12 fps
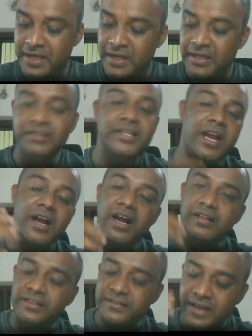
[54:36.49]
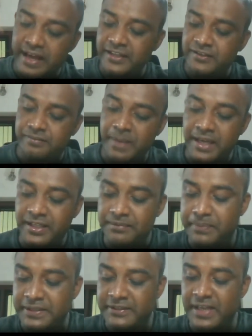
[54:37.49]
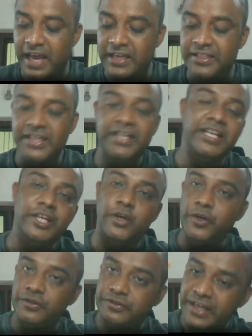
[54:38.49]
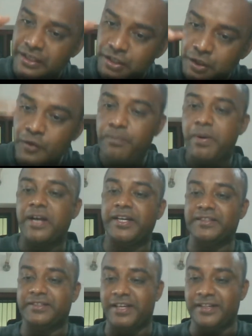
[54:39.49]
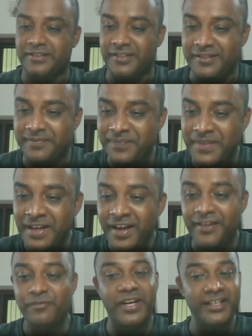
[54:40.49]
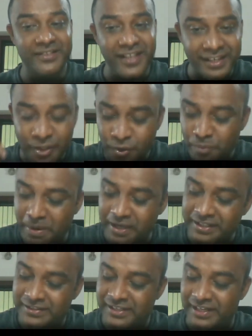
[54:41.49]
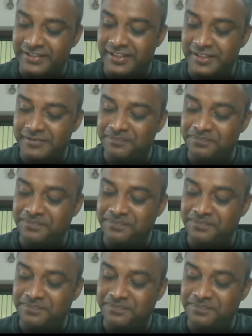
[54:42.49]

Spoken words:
Indira Gandhi's charismatic personality introduced a new party structure. And what is that new party structure?